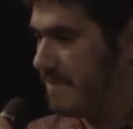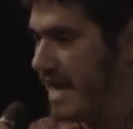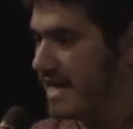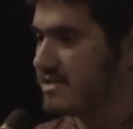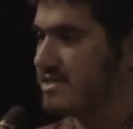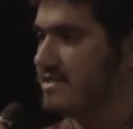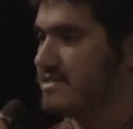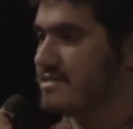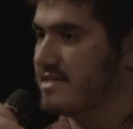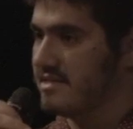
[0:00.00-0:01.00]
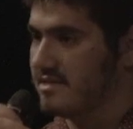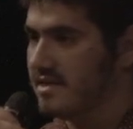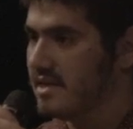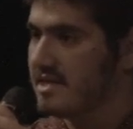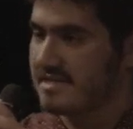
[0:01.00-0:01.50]
passions than
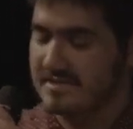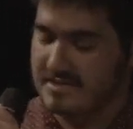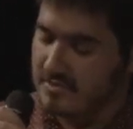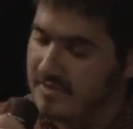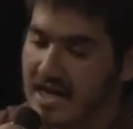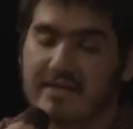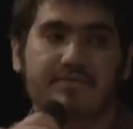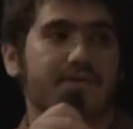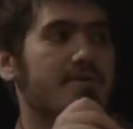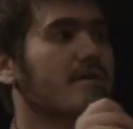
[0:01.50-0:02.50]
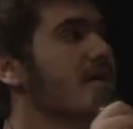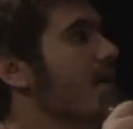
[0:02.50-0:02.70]
survival.